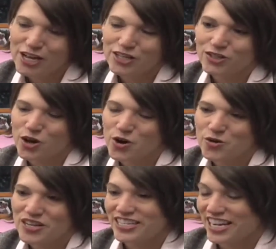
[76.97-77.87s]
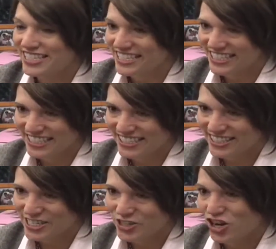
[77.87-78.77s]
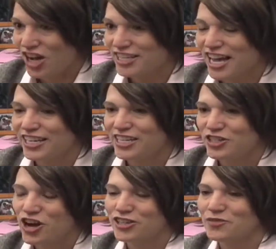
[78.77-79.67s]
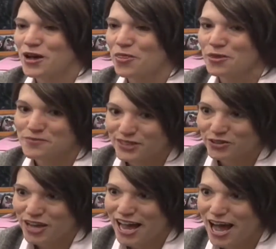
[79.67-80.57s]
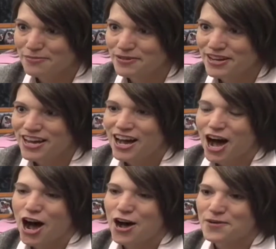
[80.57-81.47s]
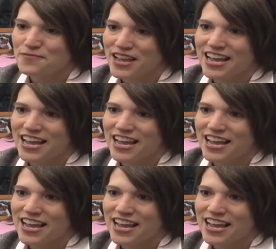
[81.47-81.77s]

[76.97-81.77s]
So in 1960, John Kennedy talked about the missile gap um,